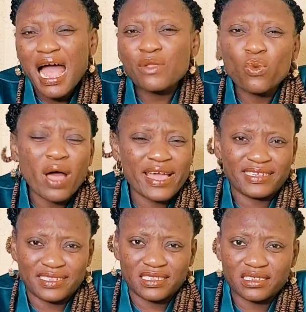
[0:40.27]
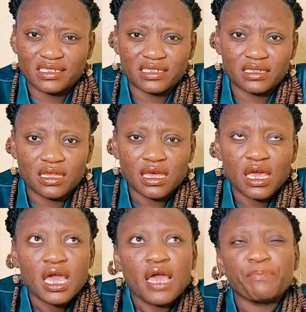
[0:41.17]
And why is this?
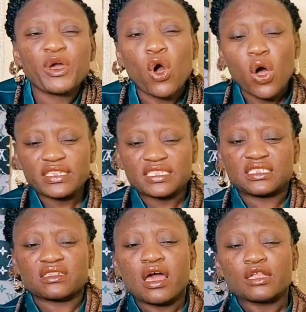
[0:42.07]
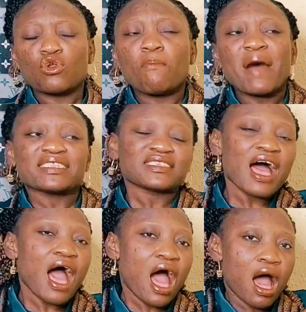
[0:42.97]
Because no
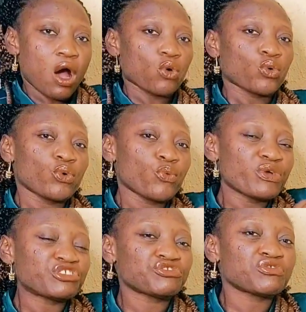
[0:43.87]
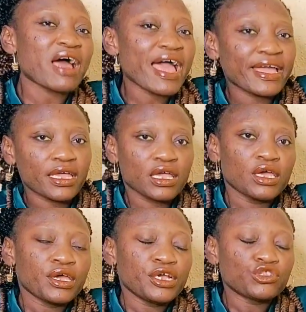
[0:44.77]
matter how we try
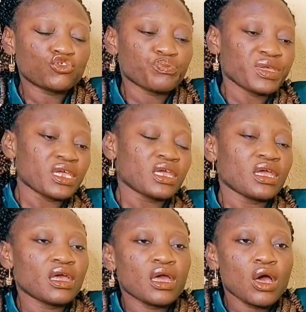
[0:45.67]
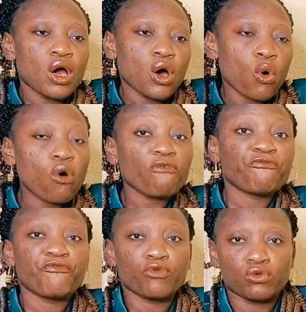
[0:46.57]
to be
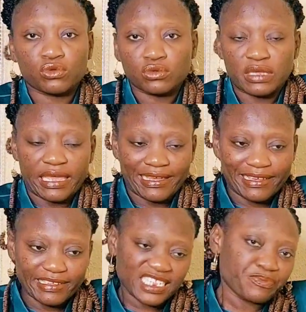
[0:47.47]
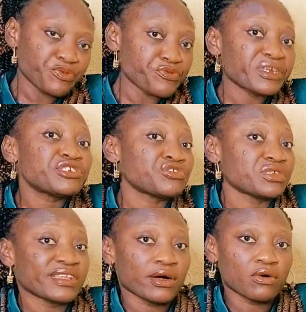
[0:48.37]
hopeful,
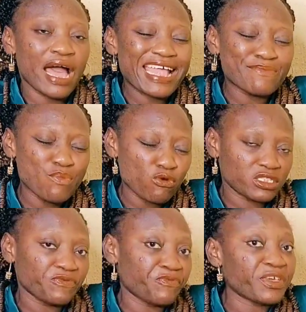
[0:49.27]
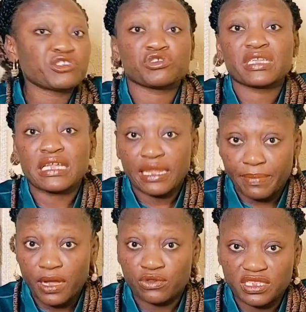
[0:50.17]
inspirational, and motivational
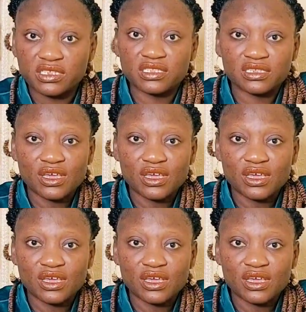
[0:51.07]
about it,